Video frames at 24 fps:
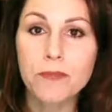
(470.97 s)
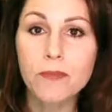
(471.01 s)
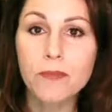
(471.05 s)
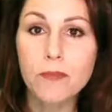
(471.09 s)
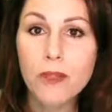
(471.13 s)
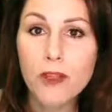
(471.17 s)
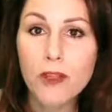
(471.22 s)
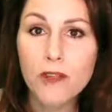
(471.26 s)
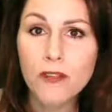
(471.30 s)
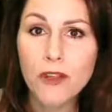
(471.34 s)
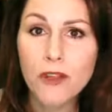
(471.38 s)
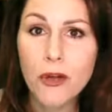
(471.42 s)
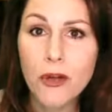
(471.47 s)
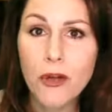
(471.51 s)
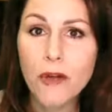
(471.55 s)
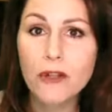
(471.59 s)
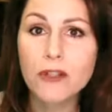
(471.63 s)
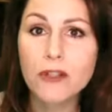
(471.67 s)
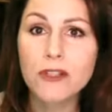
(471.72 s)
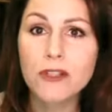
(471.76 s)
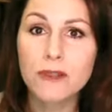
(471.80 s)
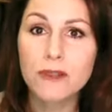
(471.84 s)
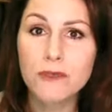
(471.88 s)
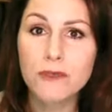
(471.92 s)
So
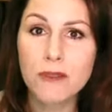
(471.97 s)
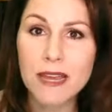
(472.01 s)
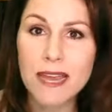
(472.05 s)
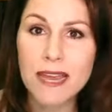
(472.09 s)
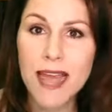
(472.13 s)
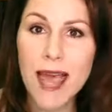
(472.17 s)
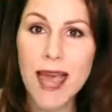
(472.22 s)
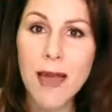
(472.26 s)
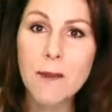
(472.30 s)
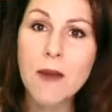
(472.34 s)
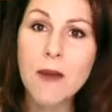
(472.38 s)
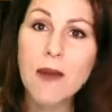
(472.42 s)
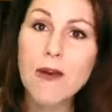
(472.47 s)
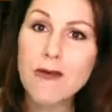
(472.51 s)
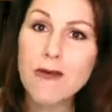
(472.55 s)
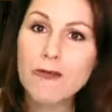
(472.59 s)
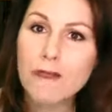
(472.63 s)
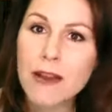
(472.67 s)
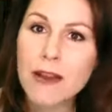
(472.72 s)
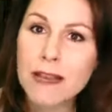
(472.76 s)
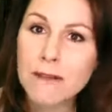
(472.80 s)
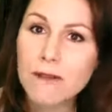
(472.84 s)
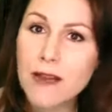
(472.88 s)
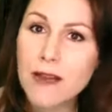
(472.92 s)
to recap,
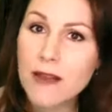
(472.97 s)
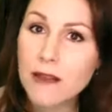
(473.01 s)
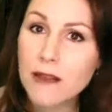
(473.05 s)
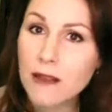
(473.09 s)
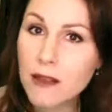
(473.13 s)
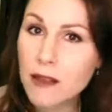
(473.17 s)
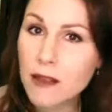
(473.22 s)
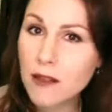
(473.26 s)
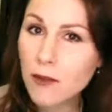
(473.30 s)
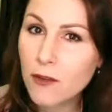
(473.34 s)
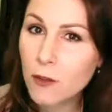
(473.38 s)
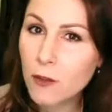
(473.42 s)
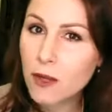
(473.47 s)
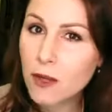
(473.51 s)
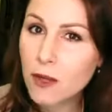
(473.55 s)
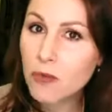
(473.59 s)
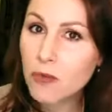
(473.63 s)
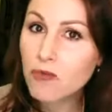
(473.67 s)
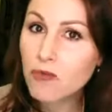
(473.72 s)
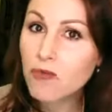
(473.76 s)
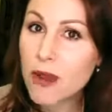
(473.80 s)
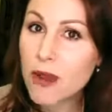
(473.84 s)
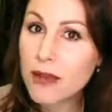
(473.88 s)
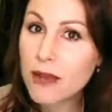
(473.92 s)
rent vesting is when
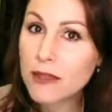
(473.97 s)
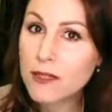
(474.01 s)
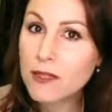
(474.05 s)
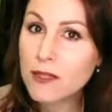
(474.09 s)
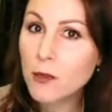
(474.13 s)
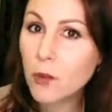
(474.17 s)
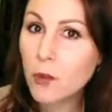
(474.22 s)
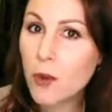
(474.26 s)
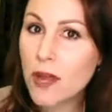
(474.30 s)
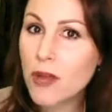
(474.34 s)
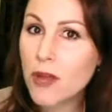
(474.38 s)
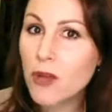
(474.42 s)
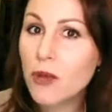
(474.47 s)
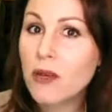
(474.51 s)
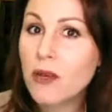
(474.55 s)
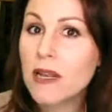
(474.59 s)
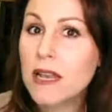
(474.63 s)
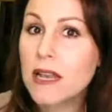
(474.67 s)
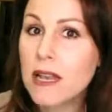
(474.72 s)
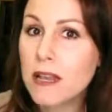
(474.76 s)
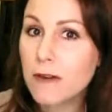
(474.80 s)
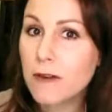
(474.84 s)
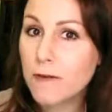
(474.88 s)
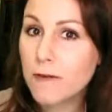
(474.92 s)
you rent where you
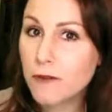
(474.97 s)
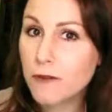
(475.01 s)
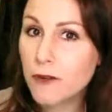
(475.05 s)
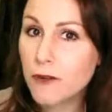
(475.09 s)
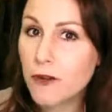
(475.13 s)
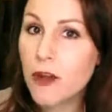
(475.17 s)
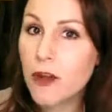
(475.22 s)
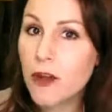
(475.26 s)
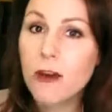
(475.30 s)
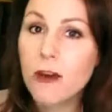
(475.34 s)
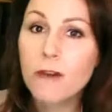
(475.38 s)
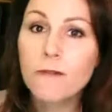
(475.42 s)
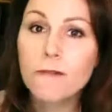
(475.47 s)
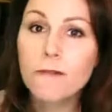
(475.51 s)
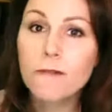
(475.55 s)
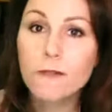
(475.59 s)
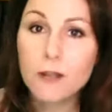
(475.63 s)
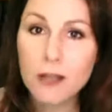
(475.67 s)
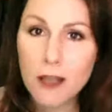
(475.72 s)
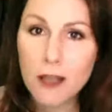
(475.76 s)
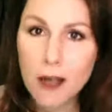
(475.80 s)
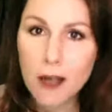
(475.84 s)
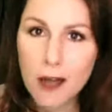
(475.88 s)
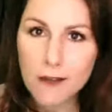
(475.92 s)
live for
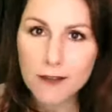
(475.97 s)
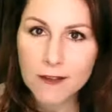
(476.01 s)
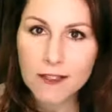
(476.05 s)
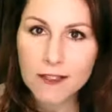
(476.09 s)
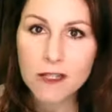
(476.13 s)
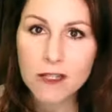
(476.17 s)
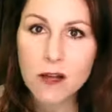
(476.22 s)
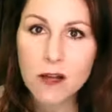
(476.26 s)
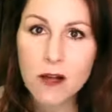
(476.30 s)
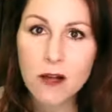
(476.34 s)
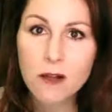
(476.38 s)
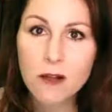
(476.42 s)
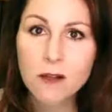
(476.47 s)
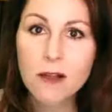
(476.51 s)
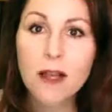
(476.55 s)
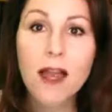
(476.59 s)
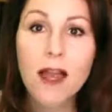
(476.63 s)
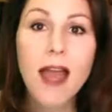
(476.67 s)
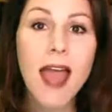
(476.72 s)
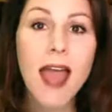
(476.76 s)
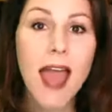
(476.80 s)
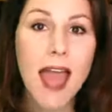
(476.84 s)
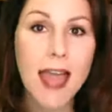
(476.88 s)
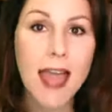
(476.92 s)
lifestyle
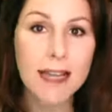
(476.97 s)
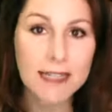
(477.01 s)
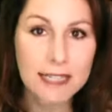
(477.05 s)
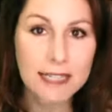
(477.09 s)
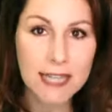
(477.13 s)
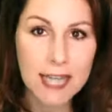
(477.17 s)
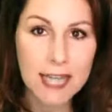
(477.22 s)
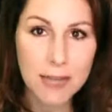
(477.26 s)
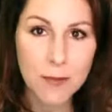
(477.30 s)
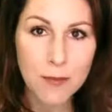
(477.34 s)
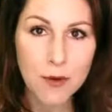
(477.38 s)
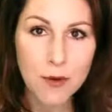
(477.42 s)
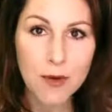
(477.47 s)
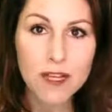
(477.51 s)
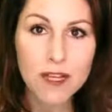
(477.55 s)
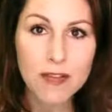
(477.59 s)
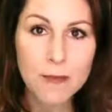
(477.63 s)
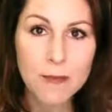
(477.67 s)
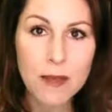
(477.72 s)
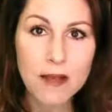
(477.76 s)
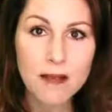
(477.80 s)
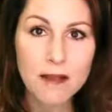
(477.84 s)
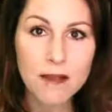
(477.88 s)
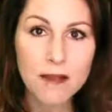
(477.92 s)
and to keep your
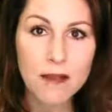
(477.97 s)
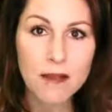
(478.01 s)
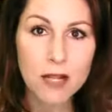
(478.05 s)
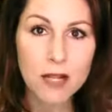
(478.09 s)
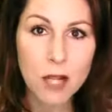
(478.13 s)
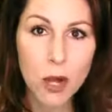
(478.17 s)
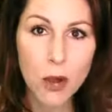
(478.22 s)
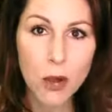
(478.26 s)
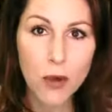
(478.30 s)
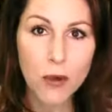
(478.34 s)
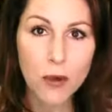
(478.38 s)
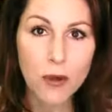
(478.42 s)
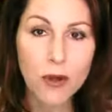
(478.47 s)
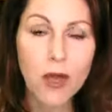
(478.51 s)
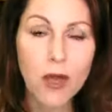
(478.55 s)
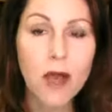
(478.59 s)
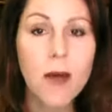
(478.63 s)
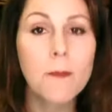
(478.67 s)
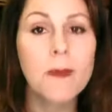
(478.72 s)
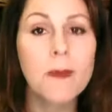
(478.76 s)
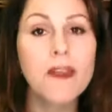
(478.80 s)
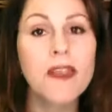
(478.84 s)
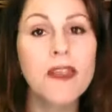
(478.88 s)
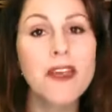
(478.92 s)
expenses low,
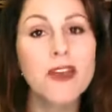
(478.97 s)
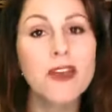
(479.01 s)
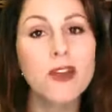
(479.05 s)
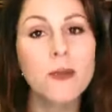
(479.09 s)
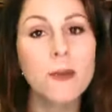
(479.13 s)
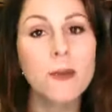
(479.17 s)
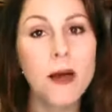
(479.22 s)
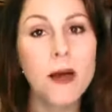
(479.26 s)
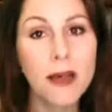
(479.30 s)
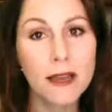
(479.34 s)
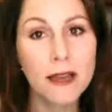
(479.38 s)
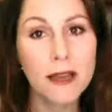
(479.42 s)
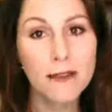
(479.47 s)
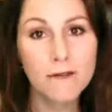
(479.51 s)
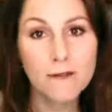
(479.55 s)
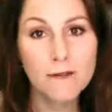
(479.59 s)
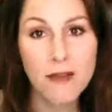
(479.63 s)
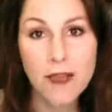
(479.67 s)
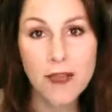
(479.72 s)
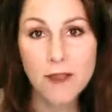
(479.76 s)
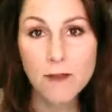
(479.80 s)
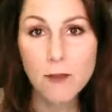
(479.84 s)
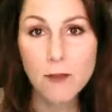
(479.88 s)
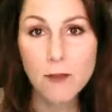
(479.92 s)
but then you buy an investment